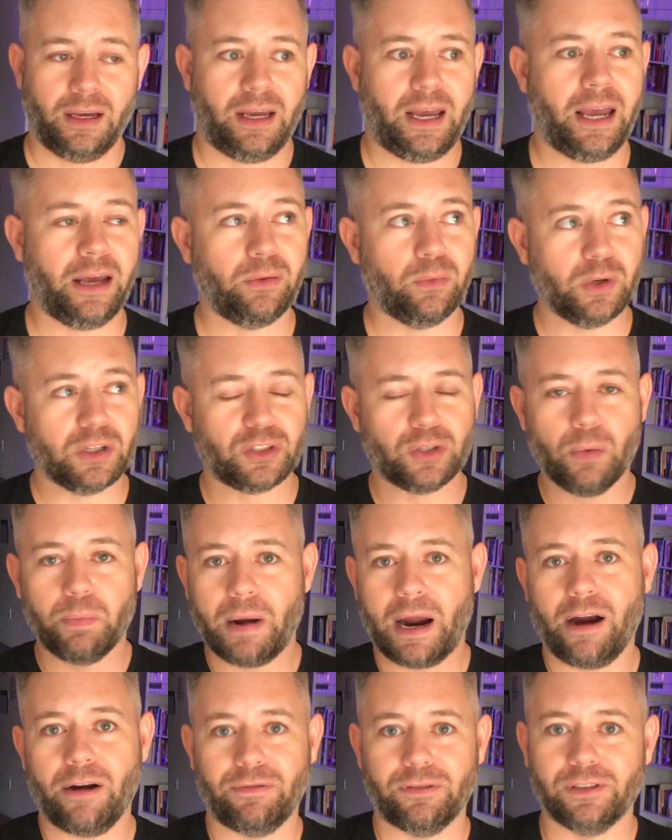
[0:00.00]
And what's so
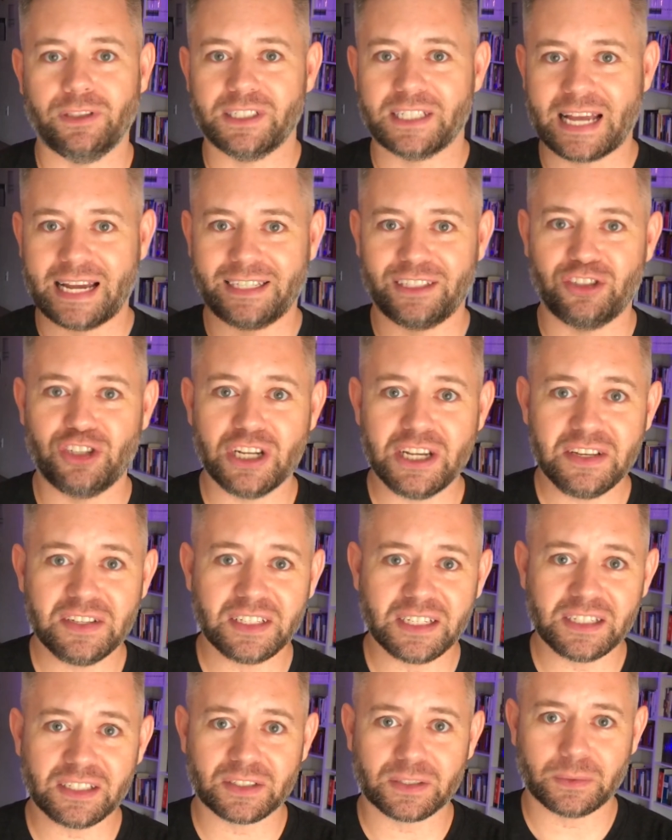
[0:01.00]
powerful is that
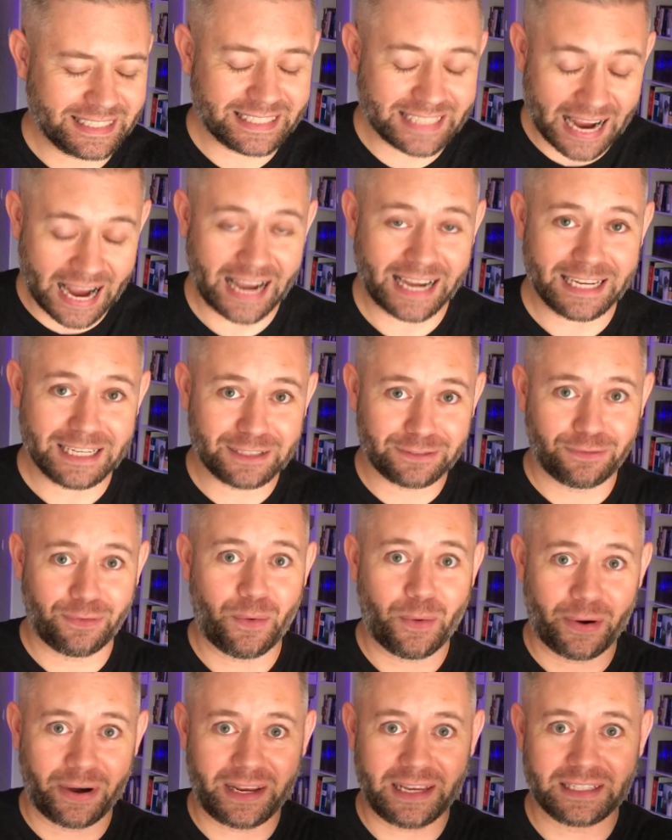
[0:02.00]
Jesus dies
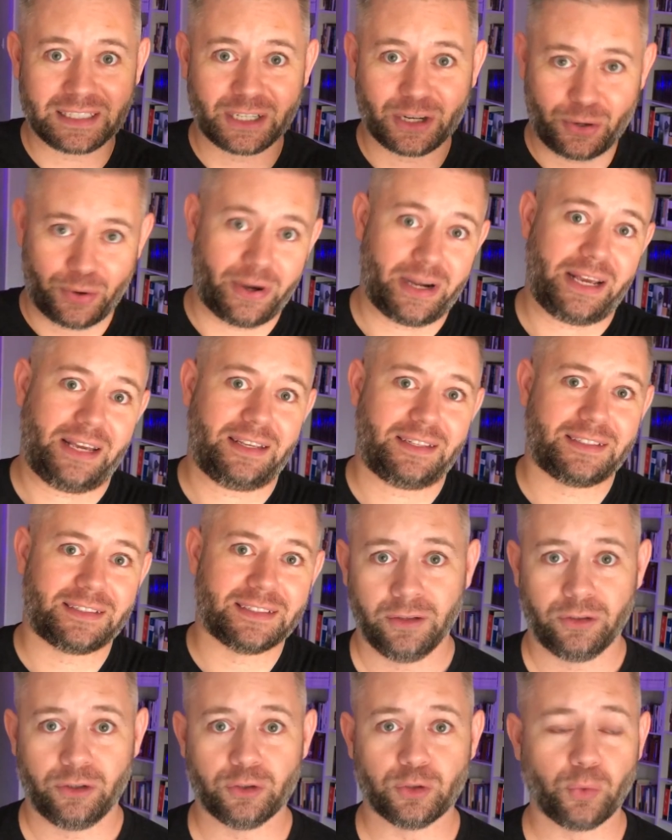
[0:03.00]
for his critics.
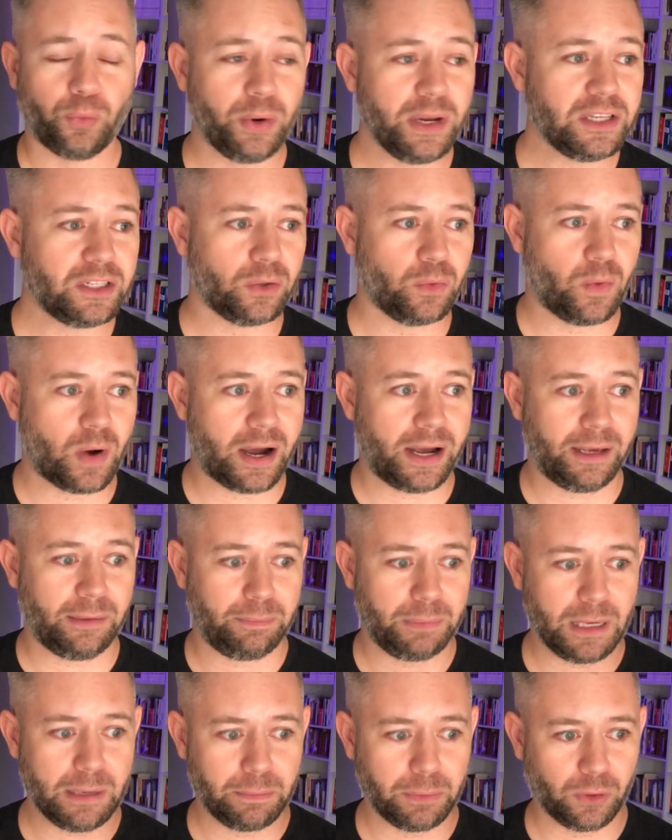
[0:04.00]
There's a reason why
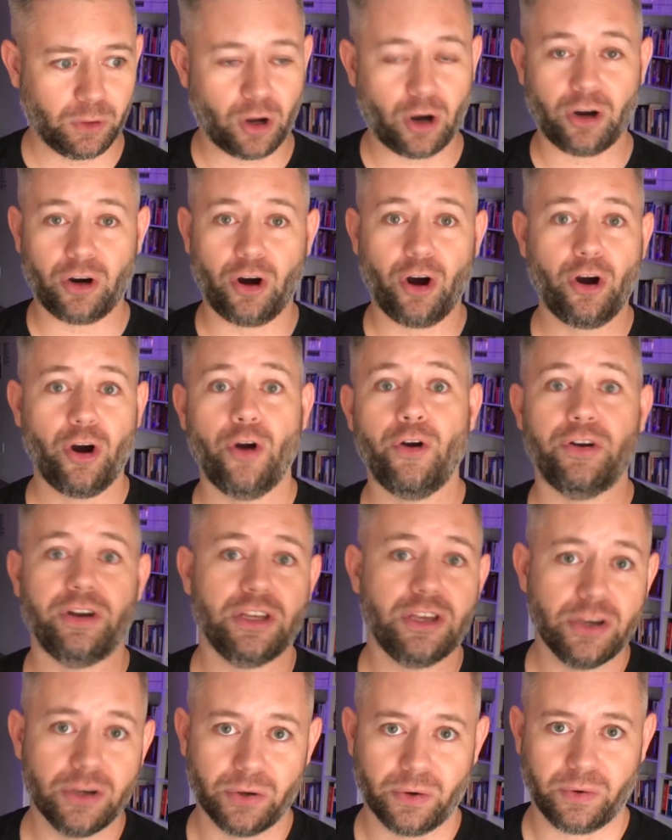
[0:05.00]
people hurt
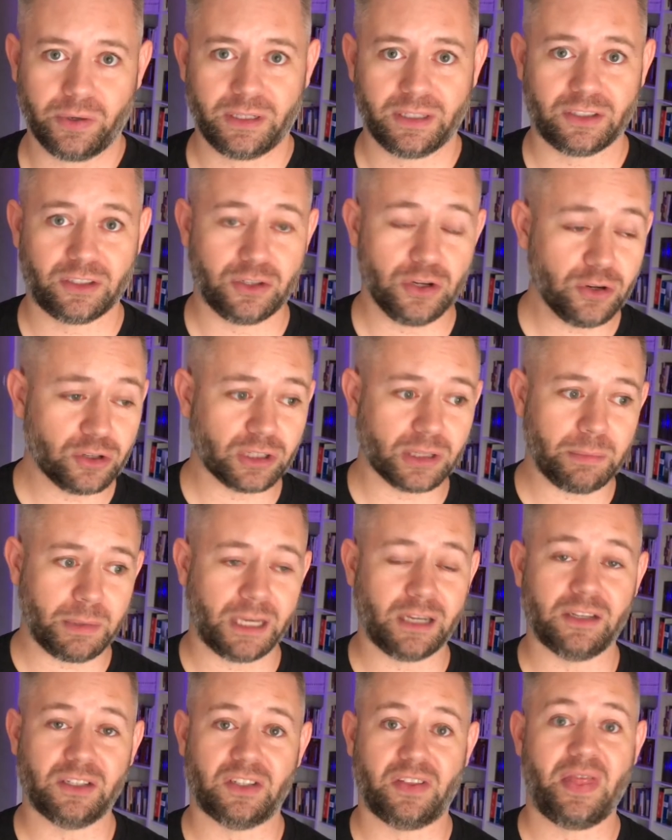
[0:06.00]
you, and it's usually
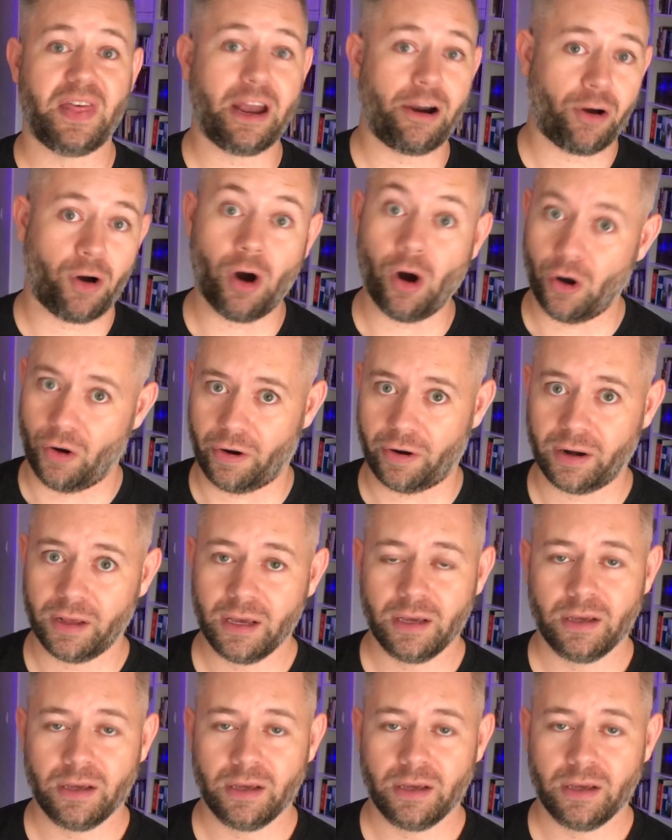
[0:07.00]
because they're hurt.